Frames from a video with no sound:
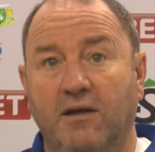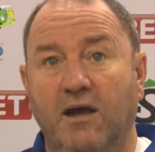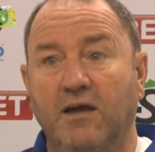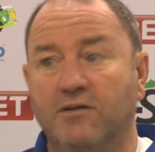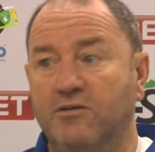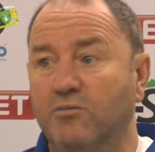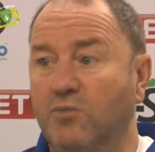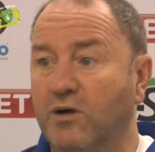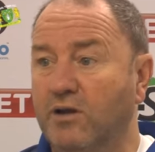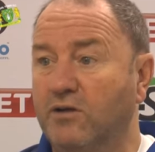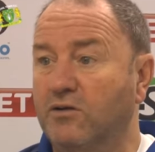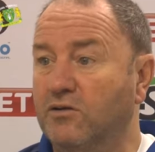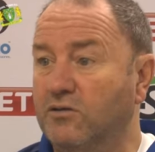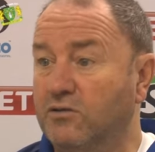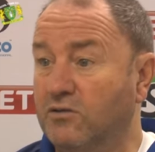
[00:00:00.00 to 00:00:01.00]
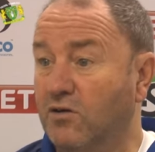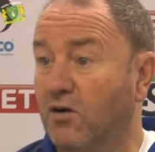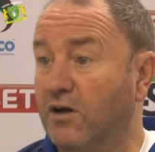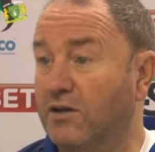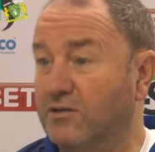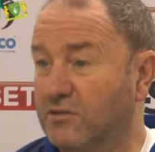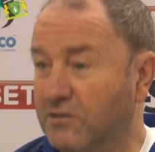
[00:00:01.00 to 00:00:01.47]
as and when your
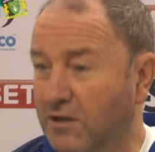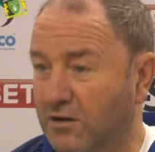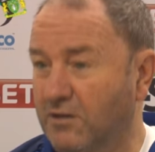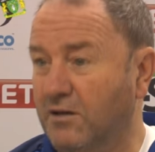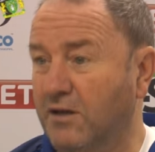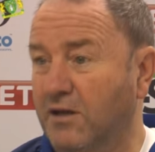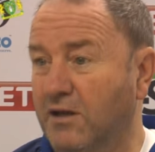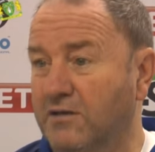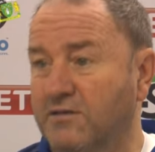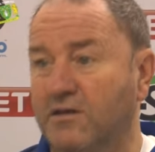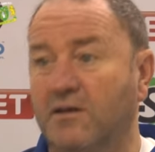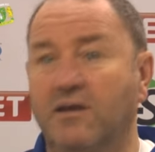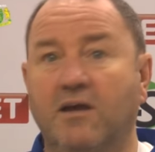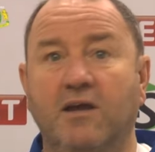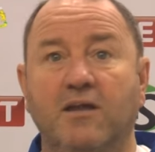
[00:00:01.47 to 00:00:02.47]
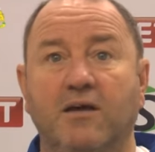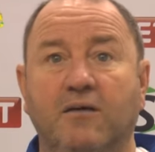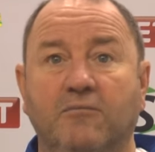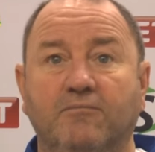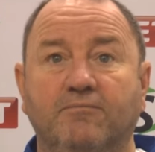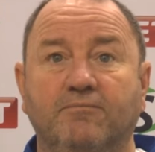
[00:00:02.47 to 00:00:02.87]
side suddenly gets it together.